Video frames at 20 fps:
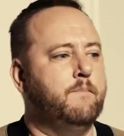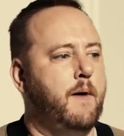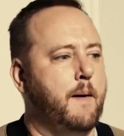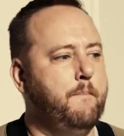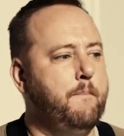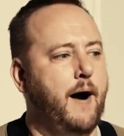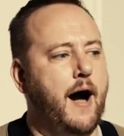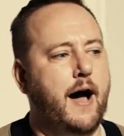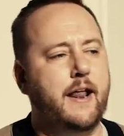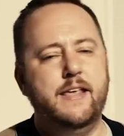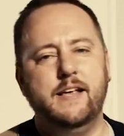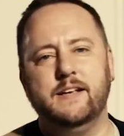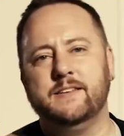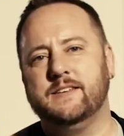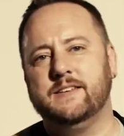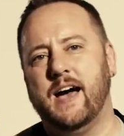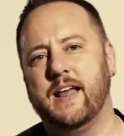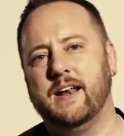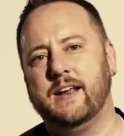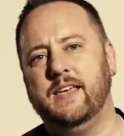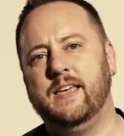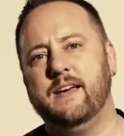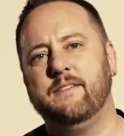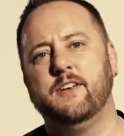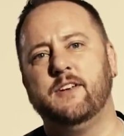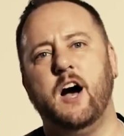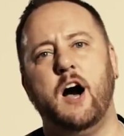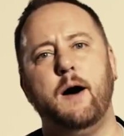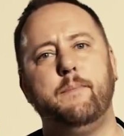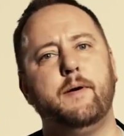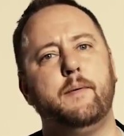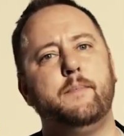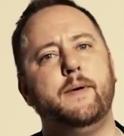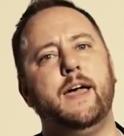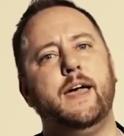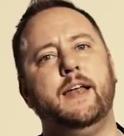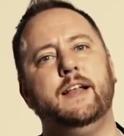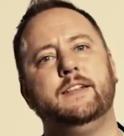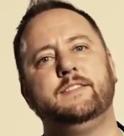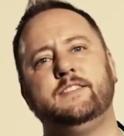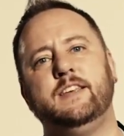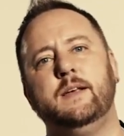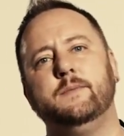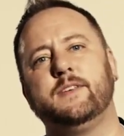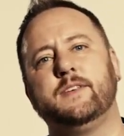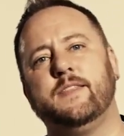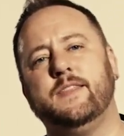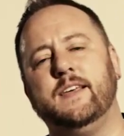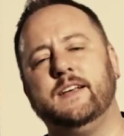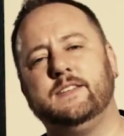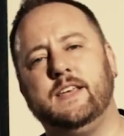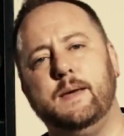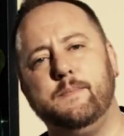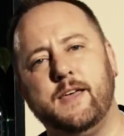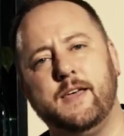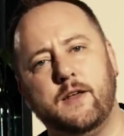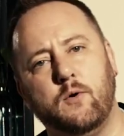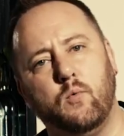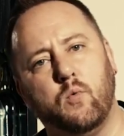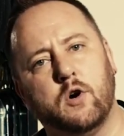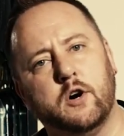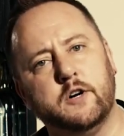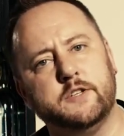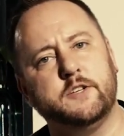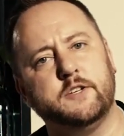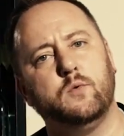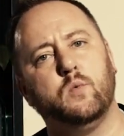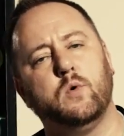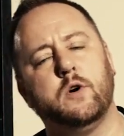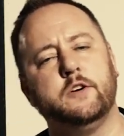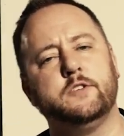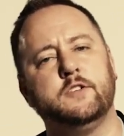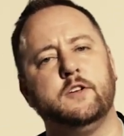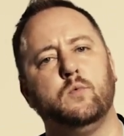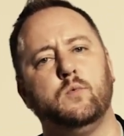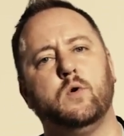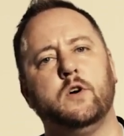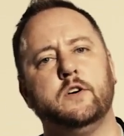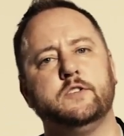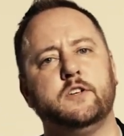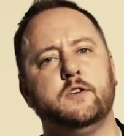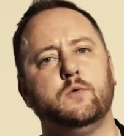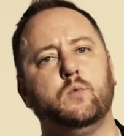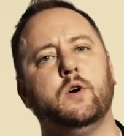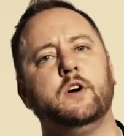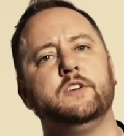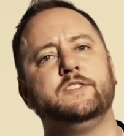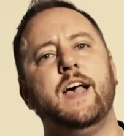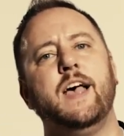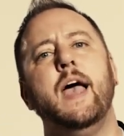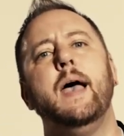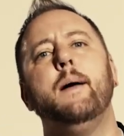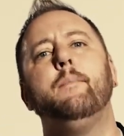My body has kind of given up on me, and it seems like things keep getting worse and worse and worse and worse.